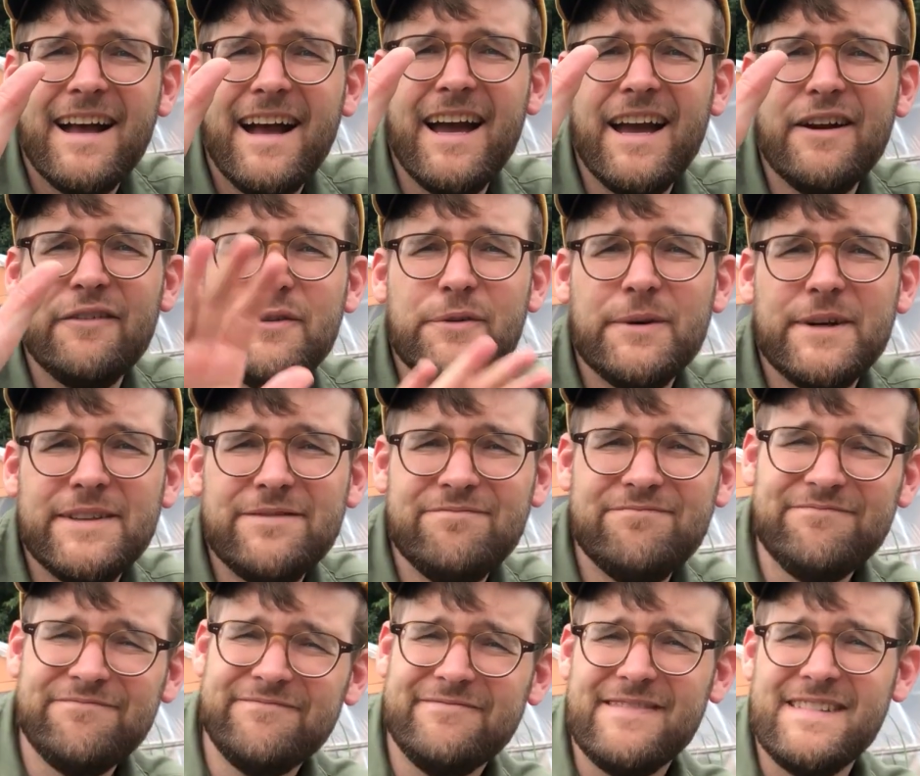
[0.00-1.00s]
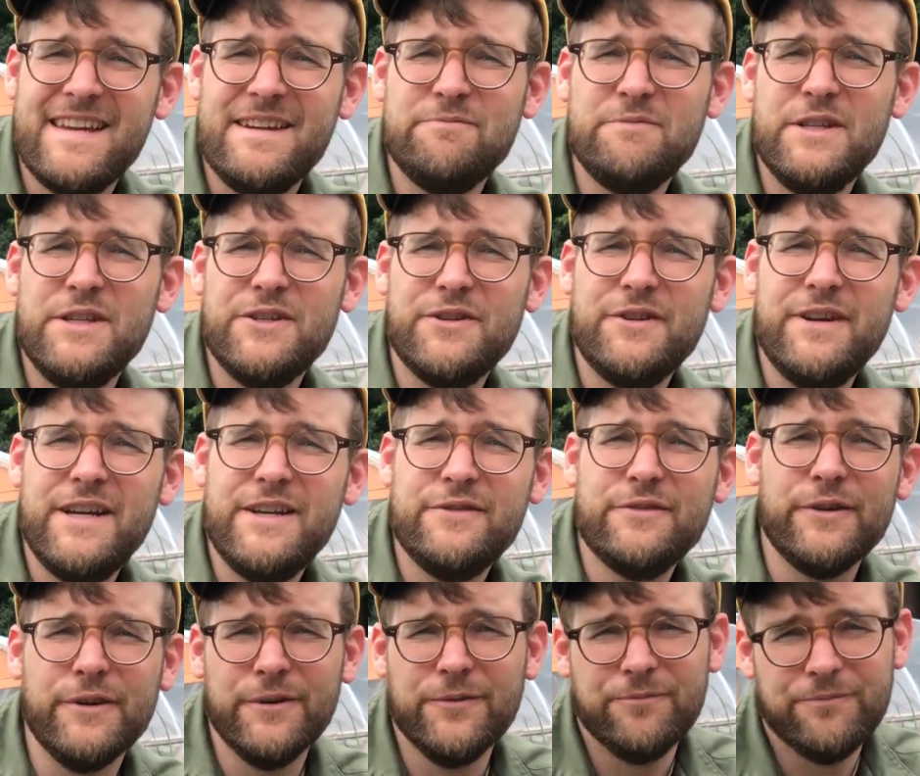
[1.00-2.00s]
Hi everyone, I'm teacher
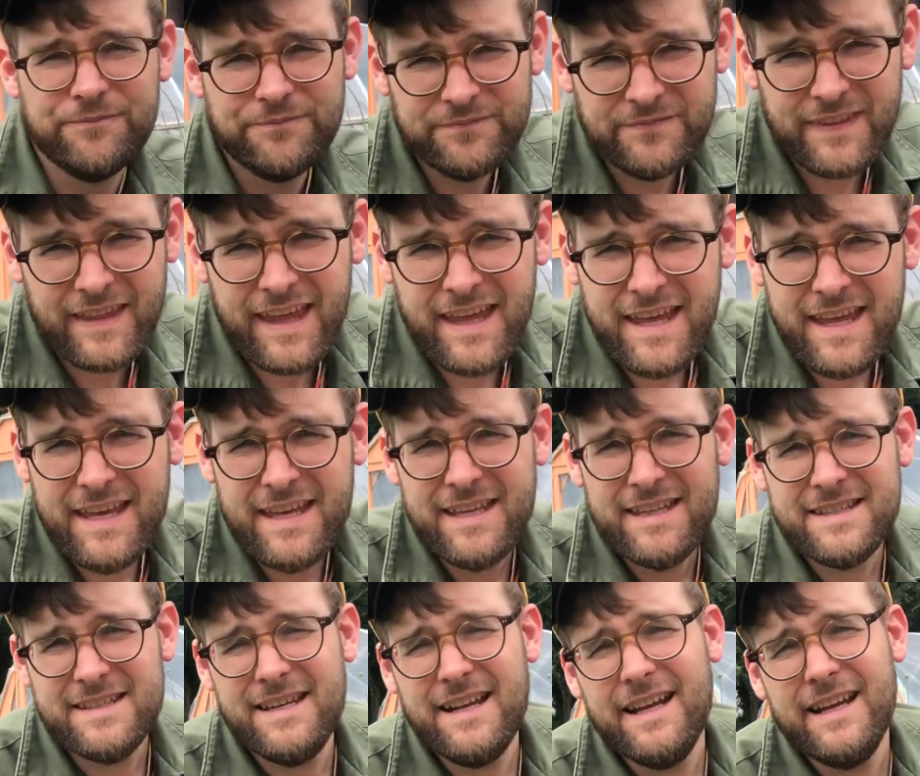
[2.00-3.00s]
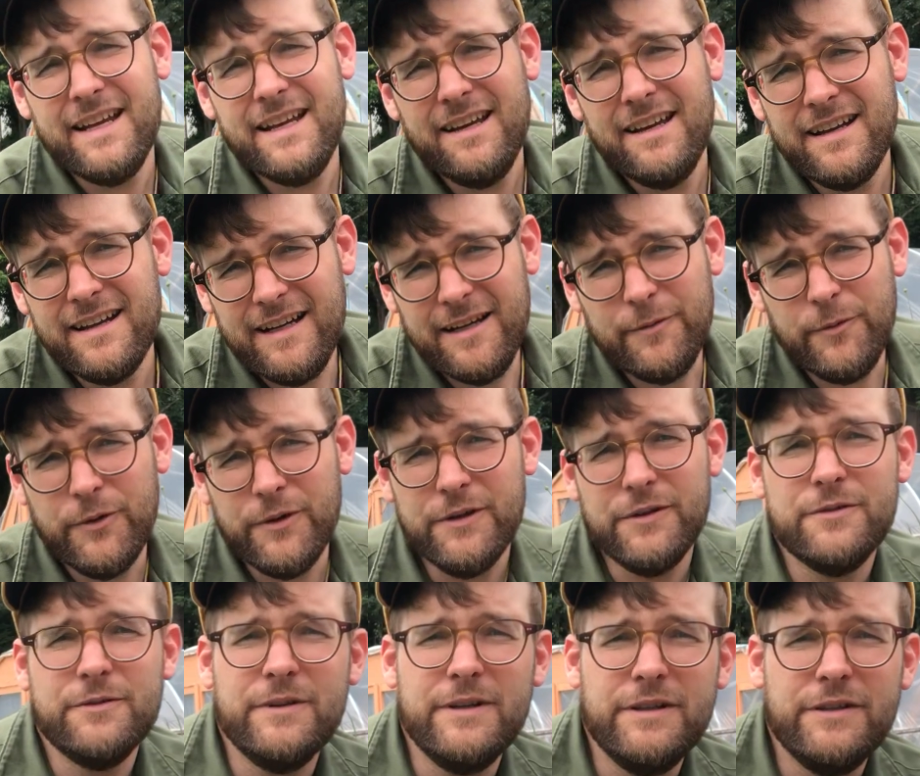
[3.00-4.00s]
Andrew. Today I'm
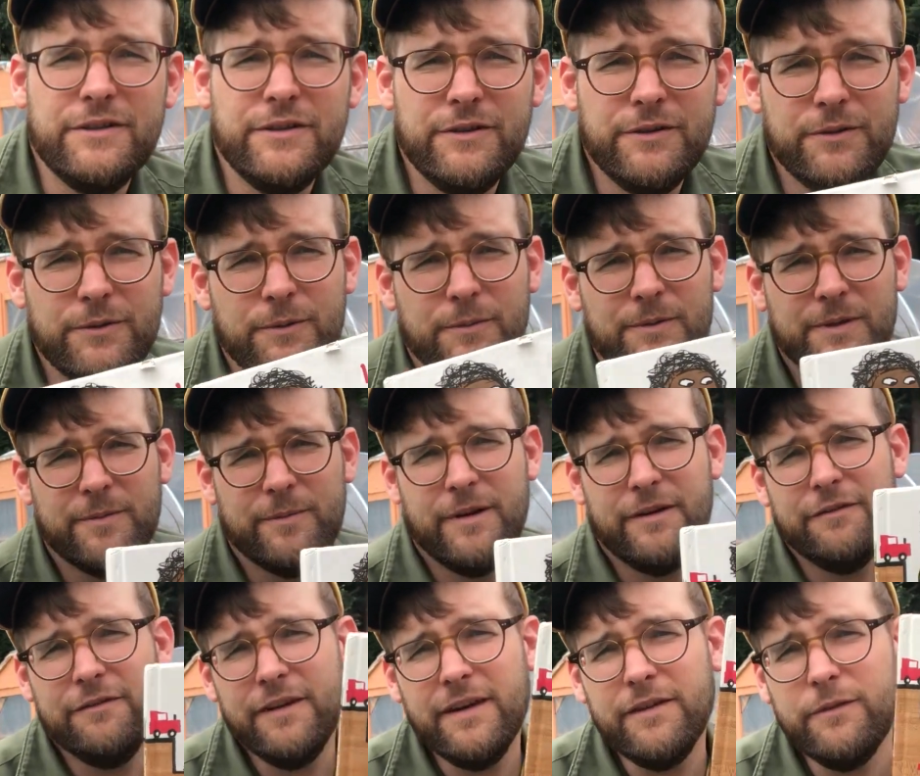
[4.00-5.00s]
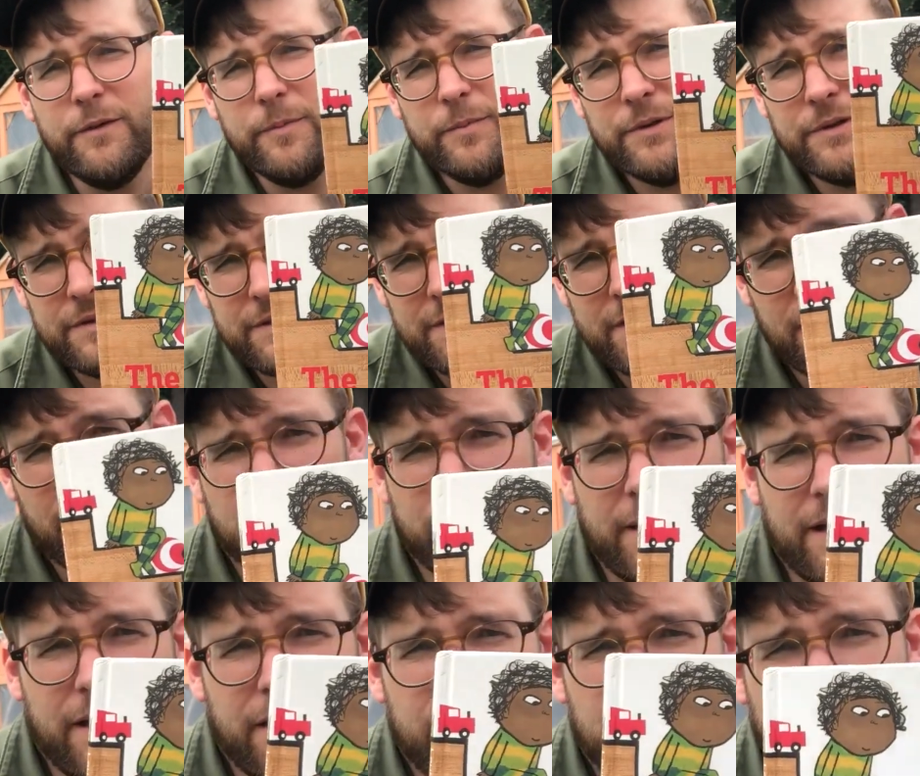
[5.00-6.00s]
going to read you one of my favorite books
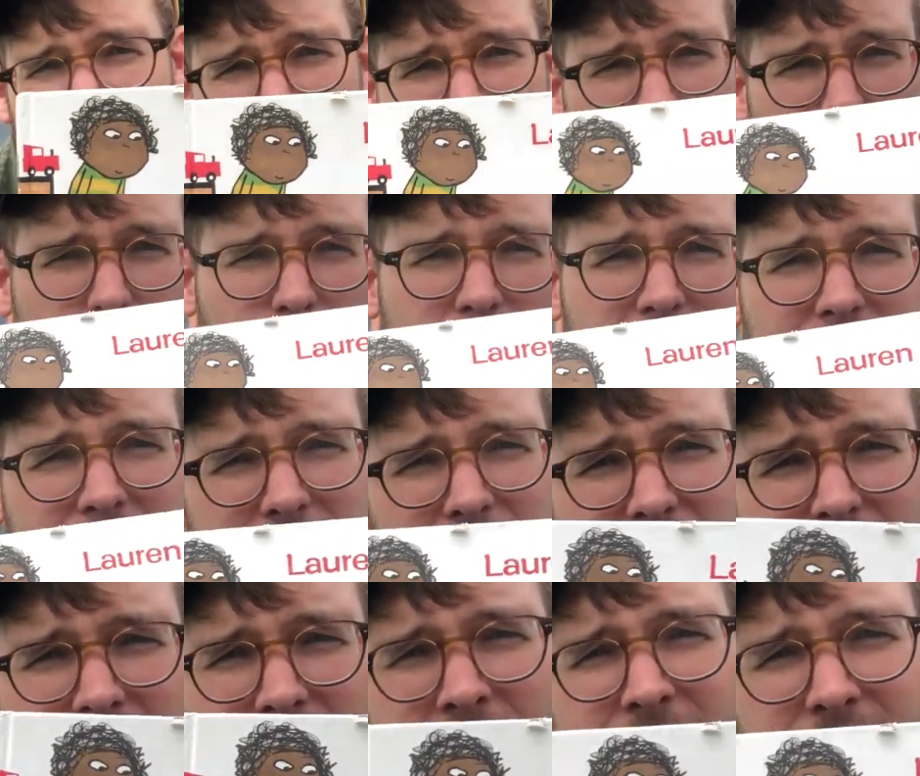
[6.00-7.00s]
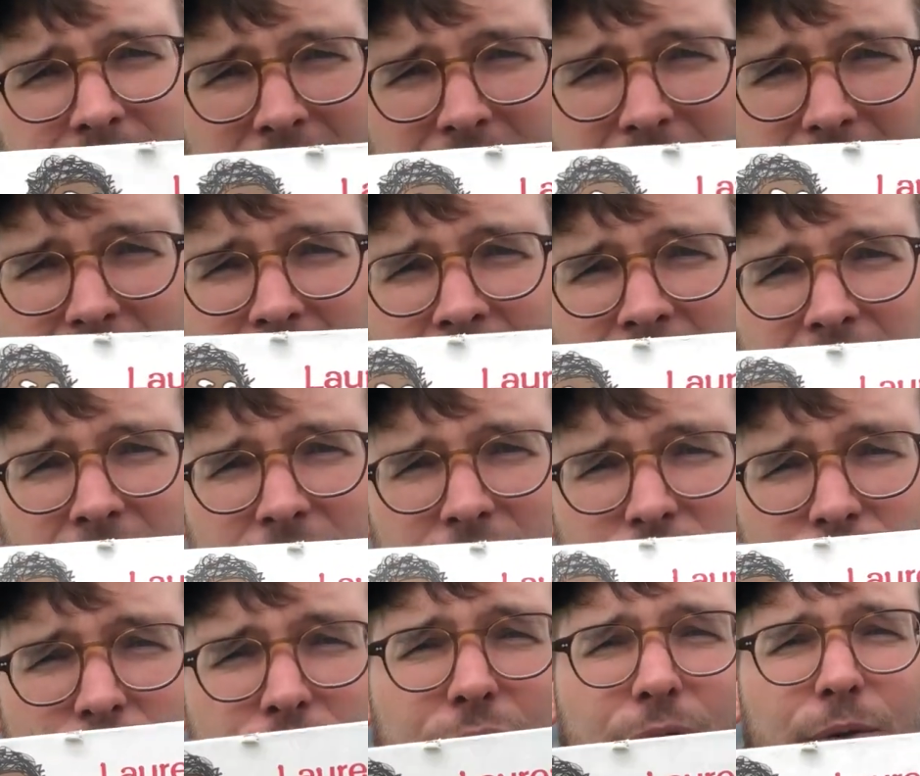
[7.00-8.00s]
about when a
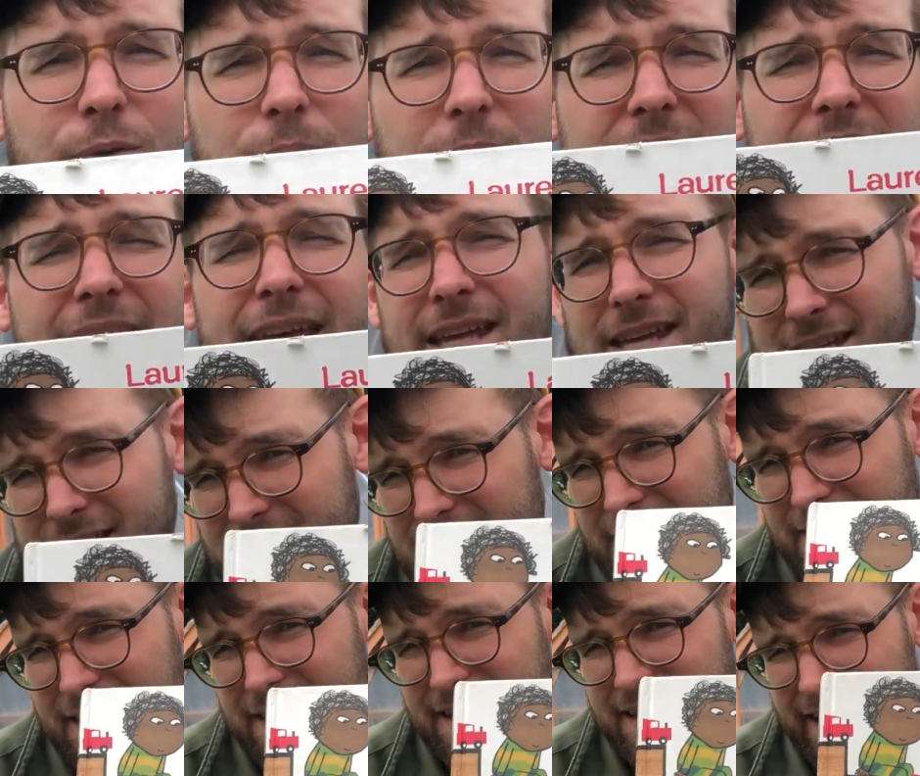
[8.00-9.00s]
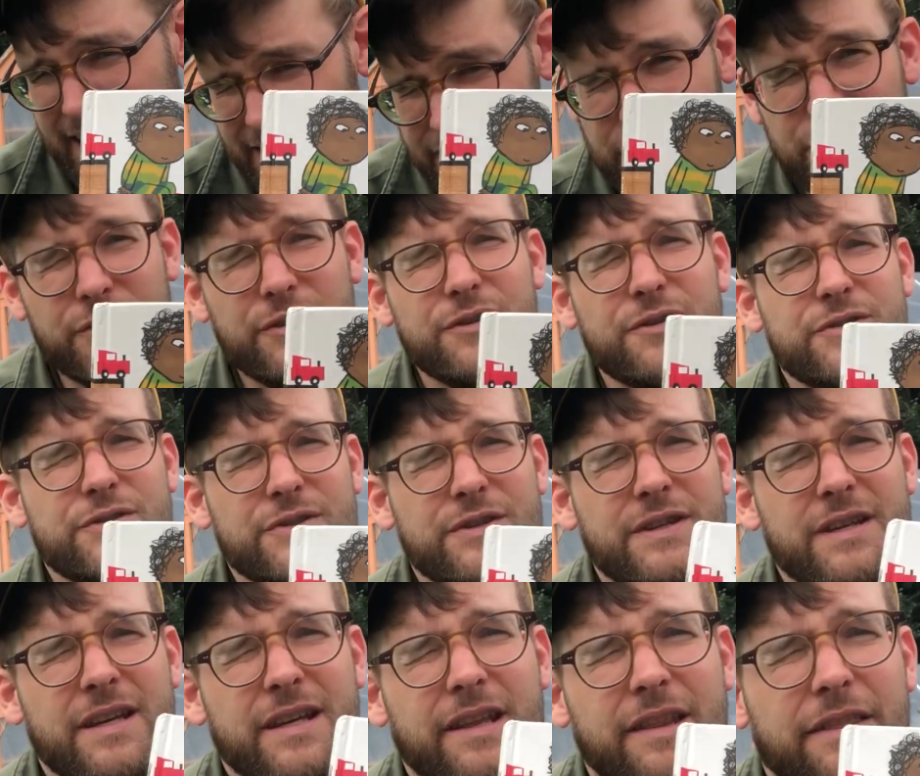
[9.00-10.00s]
new kid
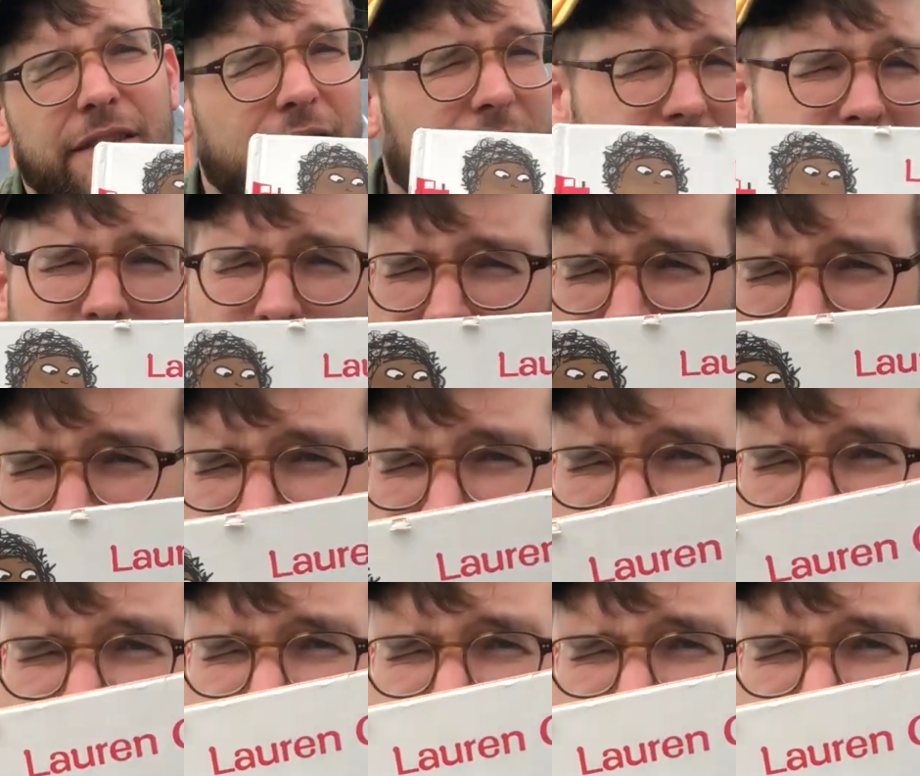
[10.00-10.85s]
enters the family.